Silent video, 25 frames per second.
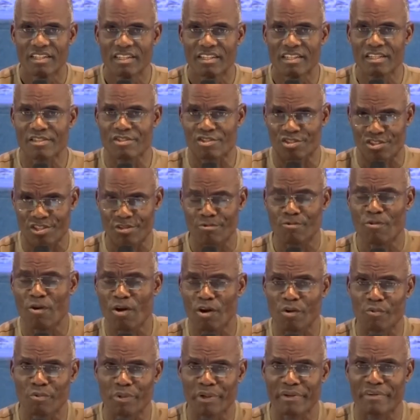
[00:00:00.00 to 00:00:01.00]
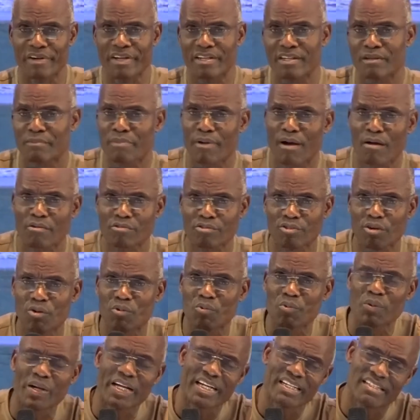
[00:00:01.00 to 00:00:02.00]
The steward we read about
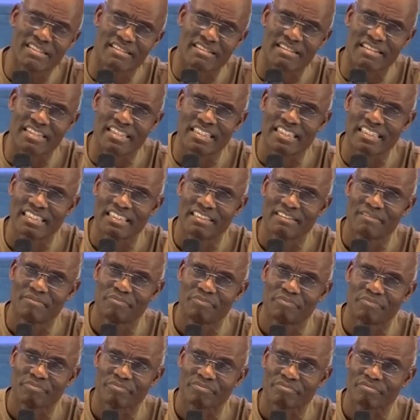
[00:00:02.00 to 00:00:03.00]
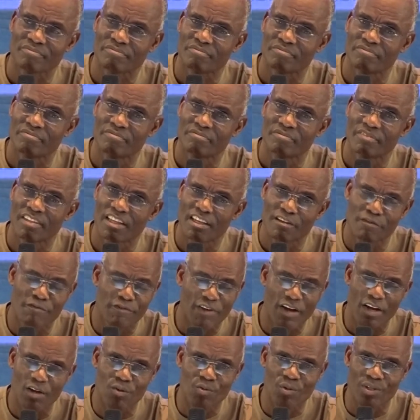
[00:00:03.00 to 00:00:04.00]
on Wednesday
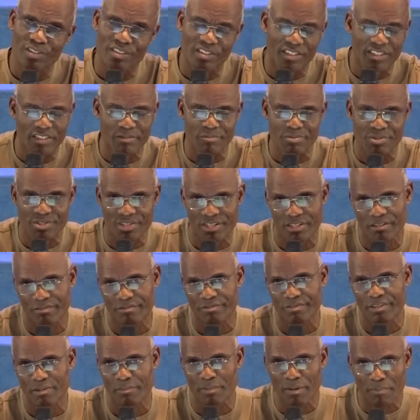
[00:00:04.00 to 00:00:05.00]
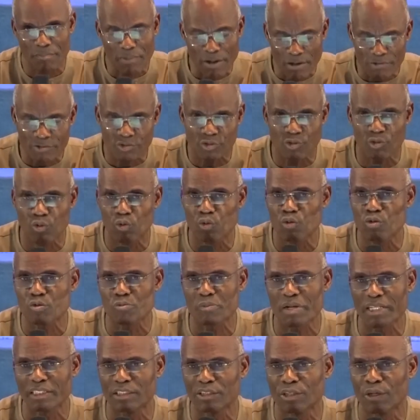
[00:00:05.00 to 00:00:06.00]
evaluated himself. I'm about to lose
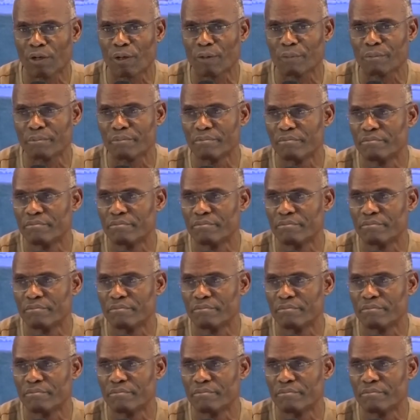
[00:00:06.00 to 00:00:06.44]
my job.